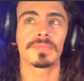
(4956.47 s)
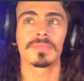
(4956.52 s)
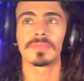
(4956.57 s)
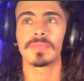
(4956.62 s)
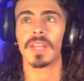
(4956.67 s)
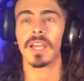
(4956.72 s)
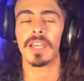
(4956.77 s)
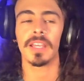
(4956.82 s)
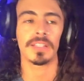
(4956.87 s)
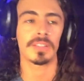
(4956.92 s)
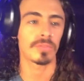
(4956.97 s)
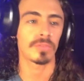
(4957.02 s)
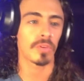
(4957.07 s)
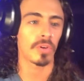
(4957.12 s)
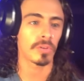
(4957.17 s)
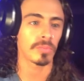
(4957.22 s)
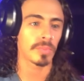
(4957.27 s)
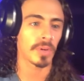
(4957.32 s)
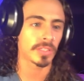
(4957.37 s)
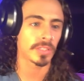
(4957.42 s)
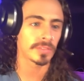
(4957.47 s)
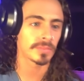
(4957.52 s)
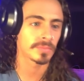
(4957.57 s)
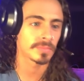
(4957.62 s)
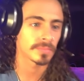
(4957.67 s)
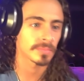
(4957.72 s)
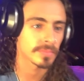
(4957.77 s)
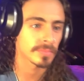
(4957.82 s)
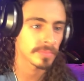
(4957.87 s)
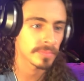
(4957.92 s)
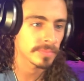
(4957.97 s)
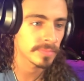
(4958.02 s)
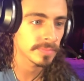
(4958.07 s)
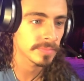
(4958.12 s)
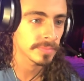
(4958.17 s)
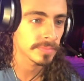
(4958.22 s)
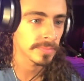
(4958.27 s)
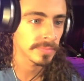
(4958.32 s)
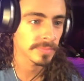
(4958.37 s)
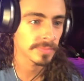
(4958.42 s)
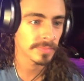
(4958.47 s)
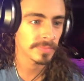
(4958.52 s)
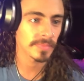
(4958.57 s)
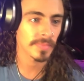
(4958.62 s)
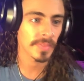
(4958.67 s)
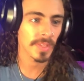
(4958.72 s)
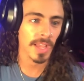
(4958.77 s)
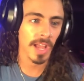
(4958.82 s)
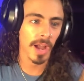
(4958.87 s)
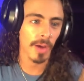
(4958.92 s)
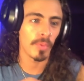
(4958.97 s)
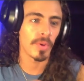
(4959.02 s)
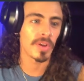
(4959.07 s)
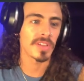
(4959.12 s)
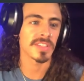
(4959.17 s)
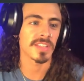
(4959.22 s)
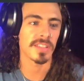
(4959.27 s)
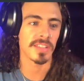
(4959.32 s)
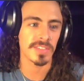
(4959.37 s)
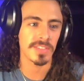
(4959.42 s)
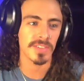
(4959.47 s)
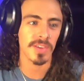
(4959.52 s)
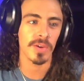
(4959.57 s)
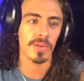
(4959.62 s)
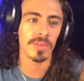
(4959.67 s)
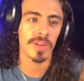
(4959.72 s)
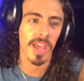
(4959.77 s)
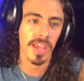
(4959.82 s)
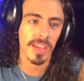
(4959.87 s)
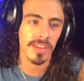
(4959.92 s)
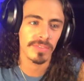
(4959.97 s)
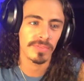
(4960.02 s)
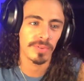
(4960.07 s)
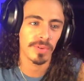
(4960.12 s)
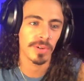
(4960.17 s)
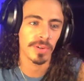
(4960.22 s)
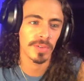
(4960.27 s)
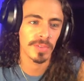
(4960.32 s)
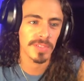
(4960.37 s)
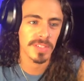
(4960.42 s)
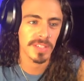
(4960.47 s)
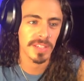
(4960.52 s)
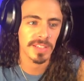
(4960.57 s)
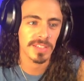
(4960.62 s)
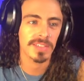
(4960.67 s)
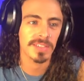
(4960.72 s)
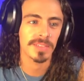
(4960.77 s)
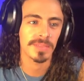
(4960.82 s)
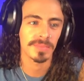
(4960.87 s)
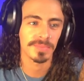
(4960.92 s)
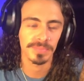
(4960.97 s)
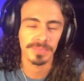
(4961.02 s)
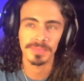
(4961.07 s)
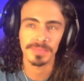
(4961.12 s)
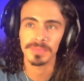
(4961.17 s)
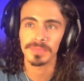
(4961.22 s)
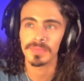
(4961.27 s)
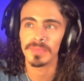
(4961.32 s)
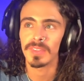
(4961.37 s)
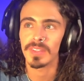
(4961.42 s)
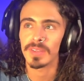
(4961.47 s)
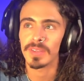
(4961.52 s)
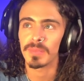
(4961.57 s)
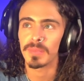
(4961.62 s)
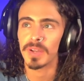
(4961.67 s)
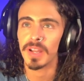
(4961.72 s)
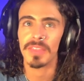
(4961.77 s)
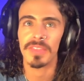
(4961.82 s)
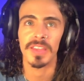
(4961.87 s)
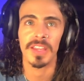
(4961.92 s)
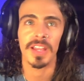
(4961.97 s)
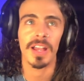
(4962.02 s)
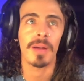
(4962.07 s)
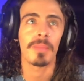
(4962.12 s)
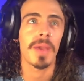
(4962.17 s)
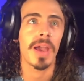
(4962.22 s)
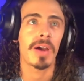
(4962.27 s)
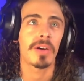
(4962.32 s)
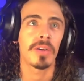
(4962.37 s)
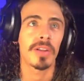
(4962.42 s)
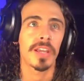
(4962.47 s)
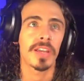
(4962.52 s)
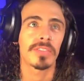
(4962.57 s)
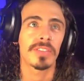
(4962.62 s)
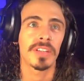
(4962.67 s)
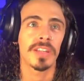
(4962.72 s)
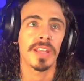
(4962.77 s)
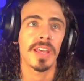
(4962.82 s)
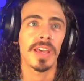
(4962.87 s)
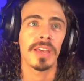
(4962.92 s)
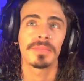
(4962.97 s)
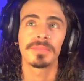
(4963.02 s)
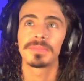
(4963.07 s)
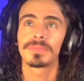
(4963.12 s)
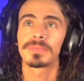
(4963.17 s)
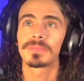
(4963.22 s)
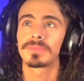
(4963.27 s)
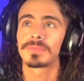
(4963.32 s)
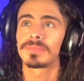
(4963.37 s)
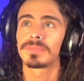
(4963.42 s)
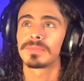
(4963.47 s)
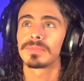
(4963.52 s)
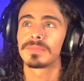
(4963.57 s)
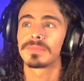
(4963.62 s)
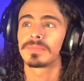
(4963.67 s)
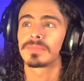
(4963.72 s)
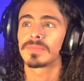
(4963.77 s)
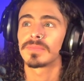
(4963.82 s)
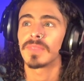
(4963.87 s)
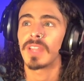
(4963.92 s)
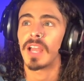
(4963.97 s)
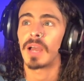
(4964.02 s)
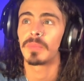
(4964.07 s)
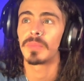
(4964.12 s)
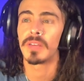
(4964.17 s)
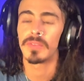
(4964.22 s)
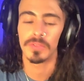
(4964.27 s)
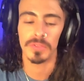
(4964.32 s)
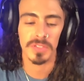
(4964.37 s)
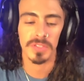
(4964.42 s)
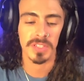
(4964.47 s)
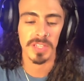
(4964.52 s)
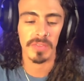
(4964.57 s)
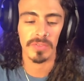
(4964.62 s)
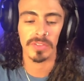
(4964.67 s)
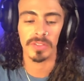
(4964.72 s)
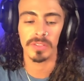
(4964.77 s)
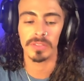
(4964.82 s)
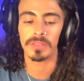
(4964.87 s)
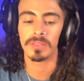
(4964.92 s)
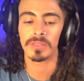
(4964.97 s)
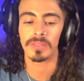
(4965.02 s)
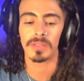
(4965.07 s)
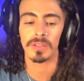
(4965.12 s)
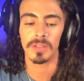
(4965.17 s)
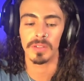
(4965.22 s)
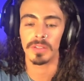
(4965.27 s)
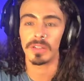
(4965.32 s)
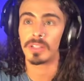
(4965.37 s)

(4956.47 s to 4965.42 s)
I hit the wrong button. I was in the zone, hey, 406. But I think I'm out after that. I'm level 7. Now,